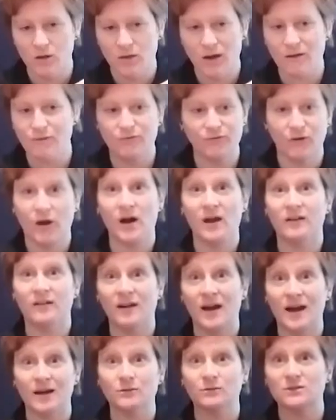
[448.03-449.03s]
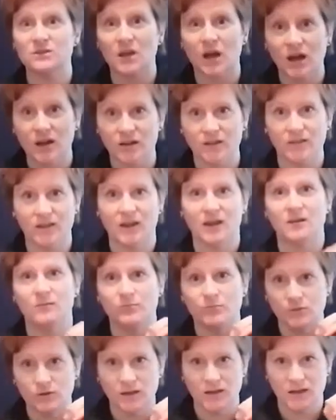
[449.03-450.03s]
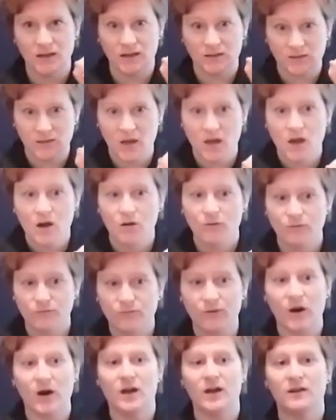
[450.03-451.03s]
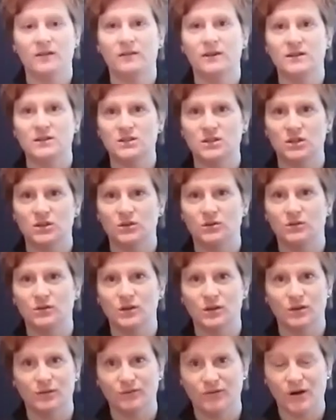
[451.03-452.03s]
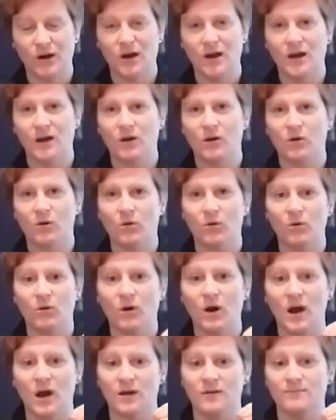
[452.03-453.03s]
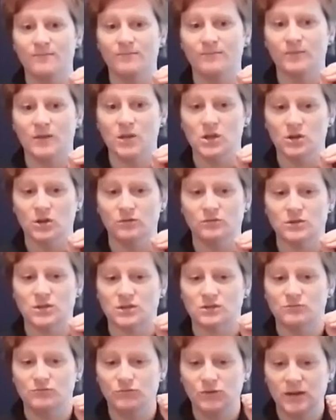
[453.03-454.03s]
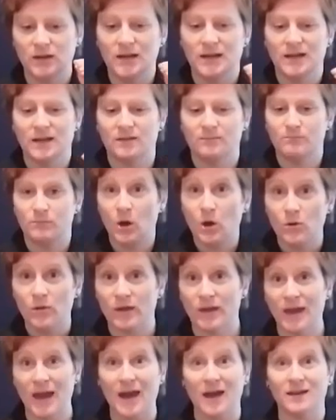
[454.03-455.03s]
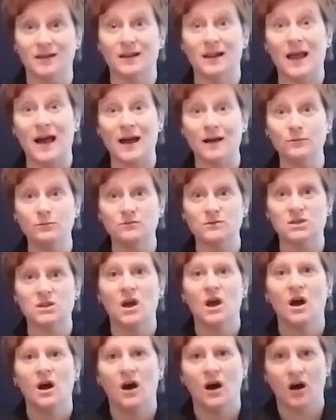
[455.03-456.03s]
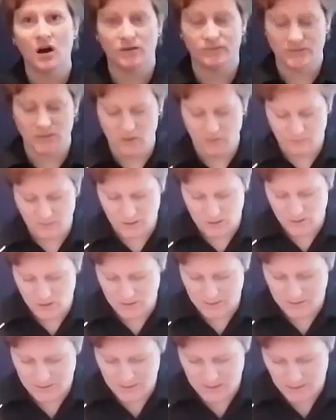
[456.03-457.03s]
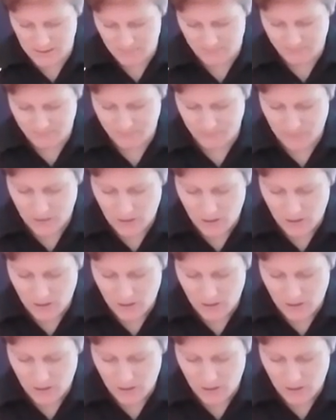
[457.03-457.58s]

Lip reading: that fire out kind of thing, breathe fire into your fire, or, you know, just really blow the candle out after you've done your steam.